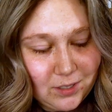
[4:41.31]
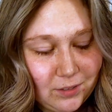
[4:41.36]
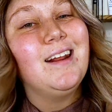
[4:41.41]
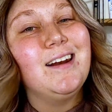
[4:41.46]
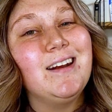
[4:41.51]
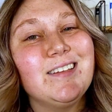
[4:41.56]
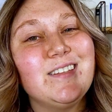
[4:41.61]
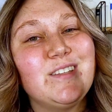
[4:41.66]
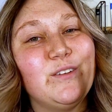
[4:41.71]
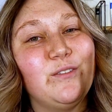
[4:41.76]
And
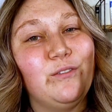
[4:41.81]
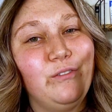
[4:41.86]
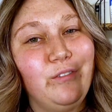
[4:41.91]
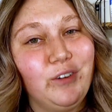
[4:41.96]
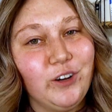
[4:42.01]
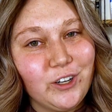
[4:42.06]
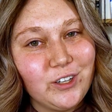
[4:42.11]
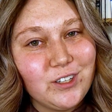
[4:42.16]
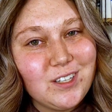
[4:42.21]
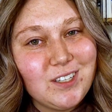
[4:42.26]
it is the
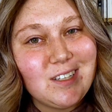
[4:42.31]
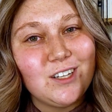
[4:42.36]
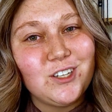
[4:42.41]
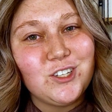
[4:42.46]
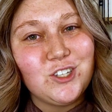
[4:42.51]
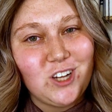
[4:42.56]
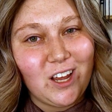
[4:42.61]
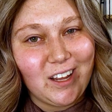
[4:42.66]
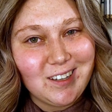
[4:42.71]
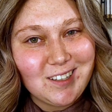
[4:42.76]
Versed
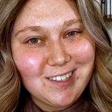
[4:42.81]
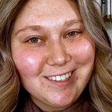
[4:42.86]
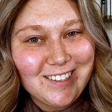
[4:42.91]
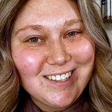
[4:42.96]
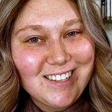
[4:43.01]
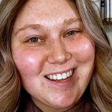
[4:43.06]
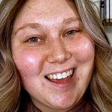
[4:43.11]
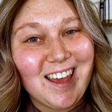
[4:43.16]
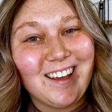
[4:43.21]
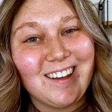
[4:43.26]
Gentle
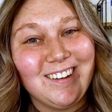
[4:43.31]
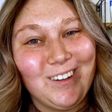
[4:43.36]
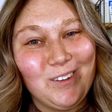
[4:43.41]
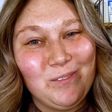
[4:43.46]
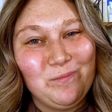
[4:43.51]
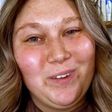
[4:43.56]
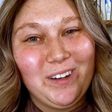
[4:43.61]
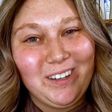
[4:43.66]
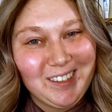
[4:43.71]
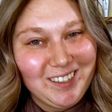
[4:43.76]
Cycle
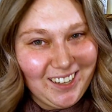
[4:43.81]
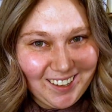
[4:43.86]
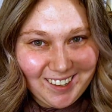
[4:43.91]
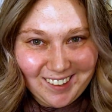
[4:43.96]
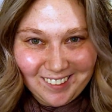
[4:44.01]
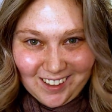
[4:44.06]
Milky